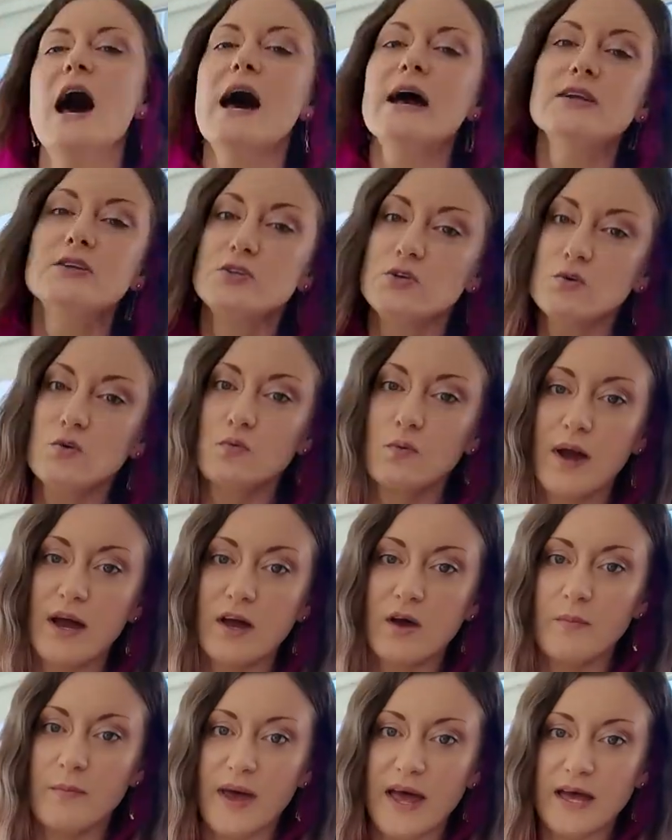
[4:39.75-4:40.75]
I do
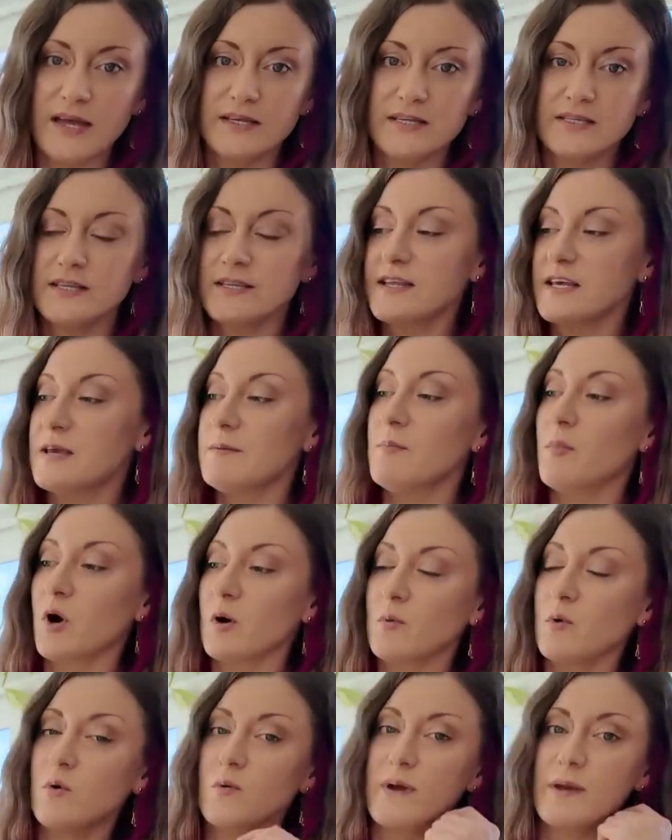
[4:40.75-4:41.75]
recommend the
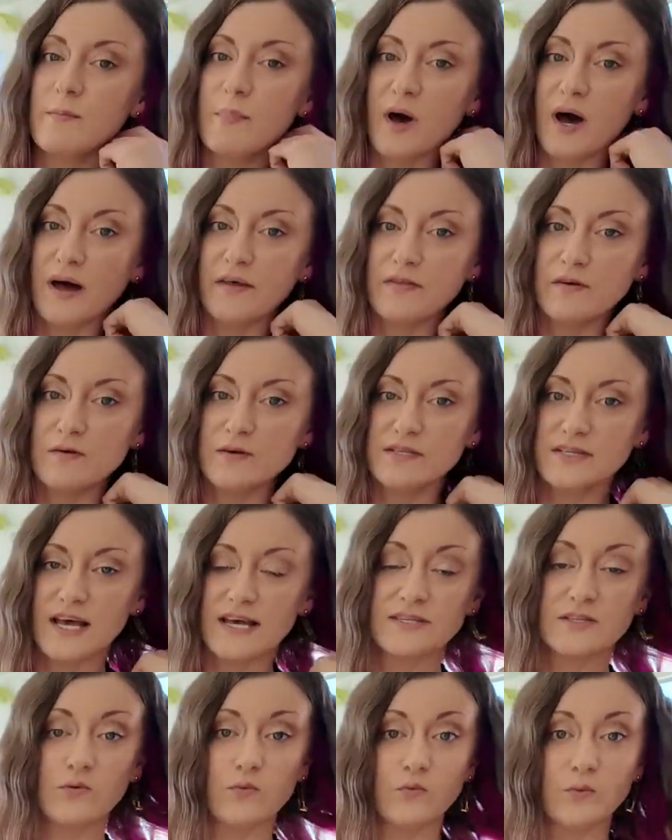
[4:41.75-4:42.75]
marble queen pothos
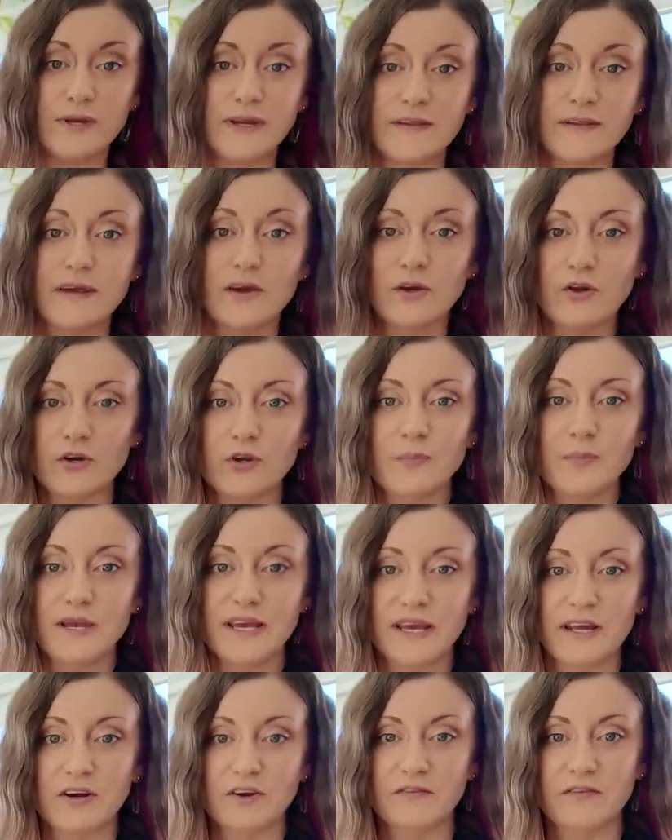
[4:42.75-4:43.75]
as a really good
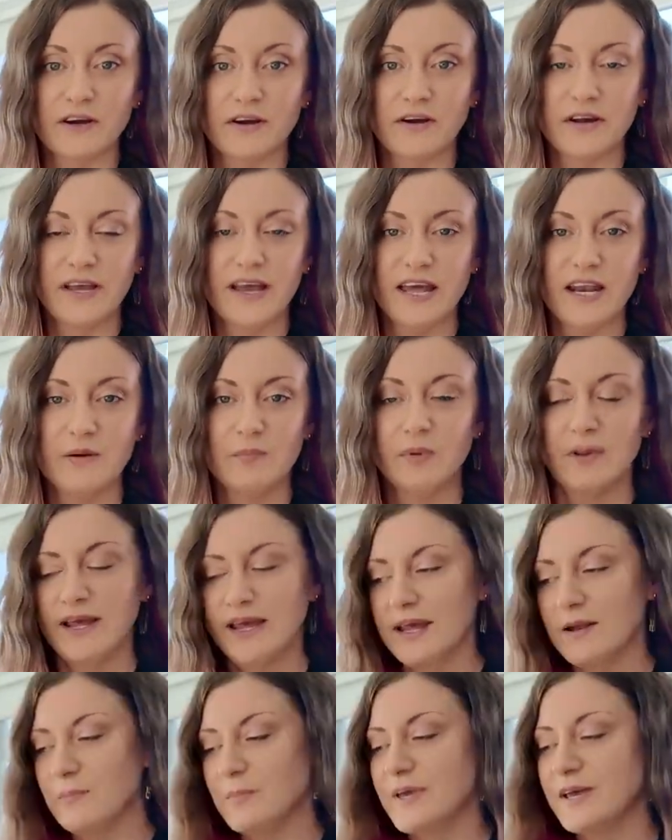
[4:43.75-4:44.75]
beginner variegated
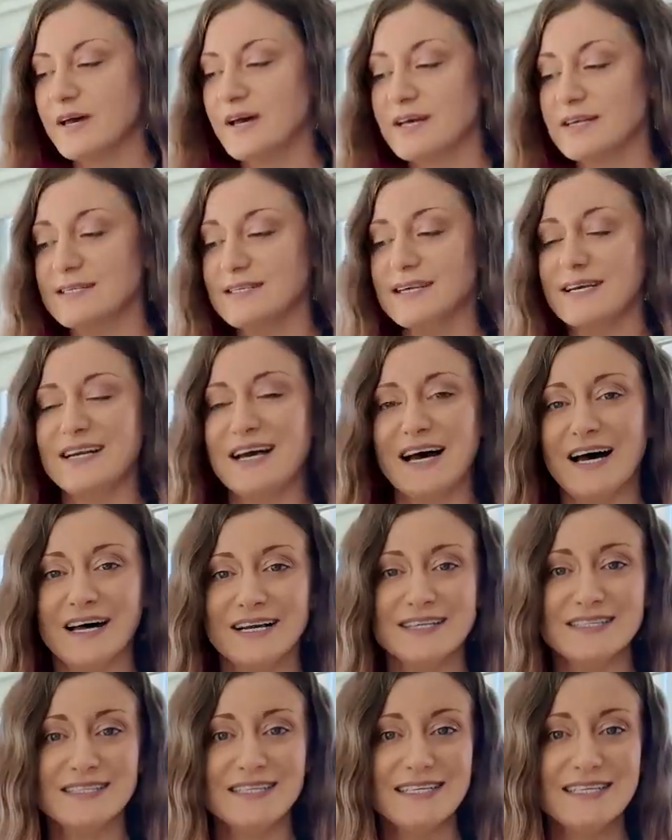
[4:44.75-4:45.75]
plant because it
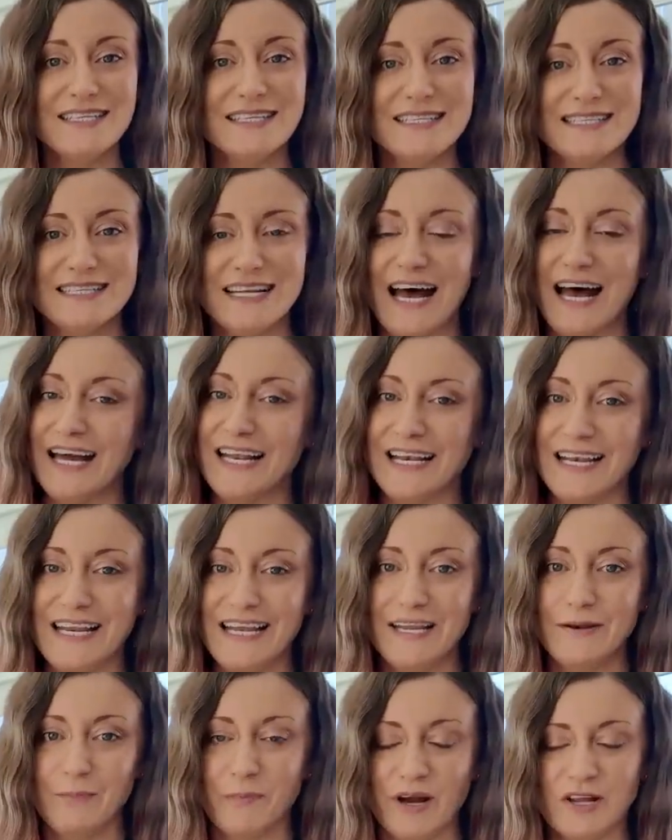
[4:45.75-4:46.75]
honestly does not
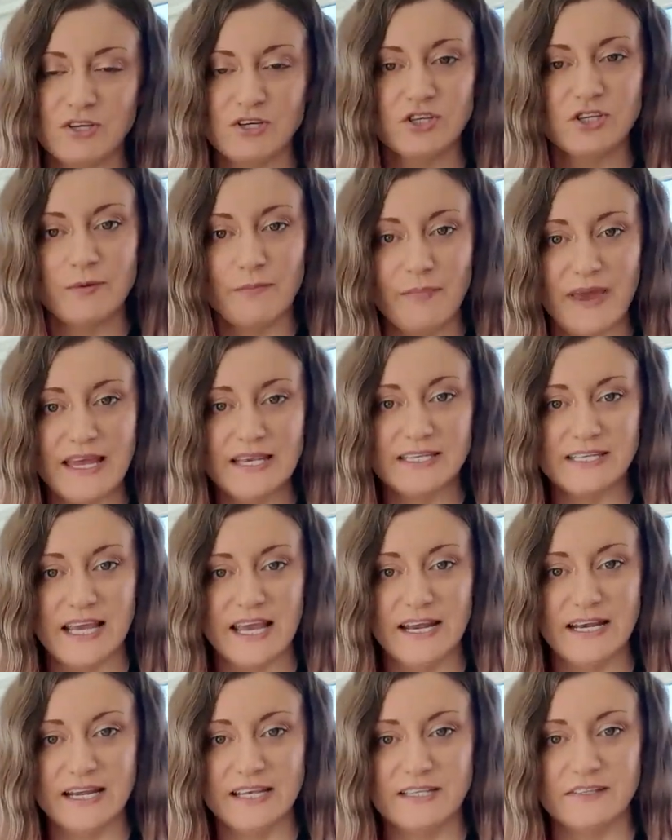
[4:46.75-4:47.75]
need much to
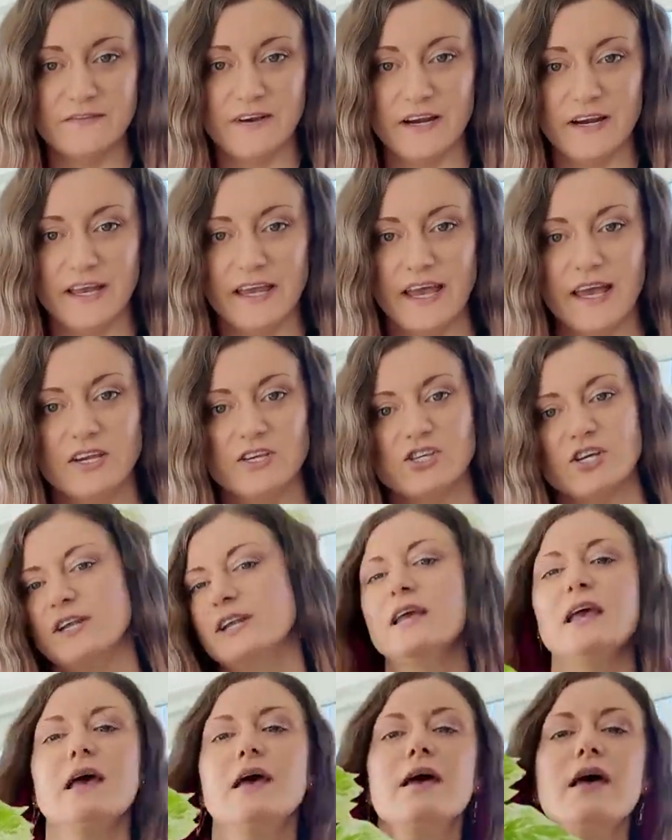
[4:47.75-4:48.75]
maintain its variegation.